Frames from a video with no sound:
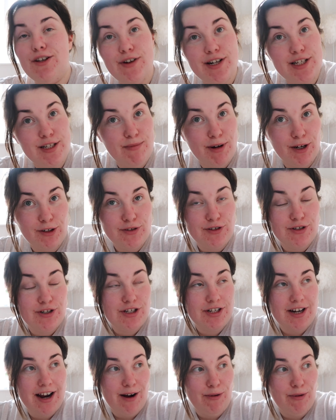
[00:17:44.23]
rest of my
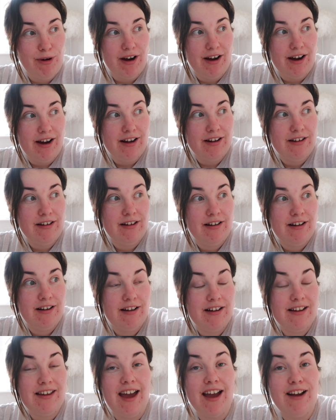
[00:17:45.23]
lunch hour
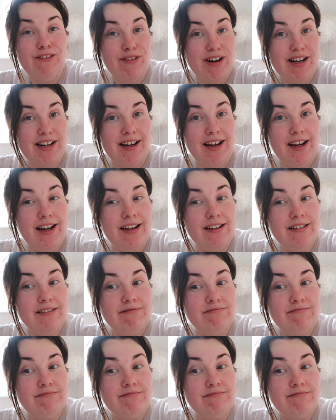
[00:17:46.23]
getting ready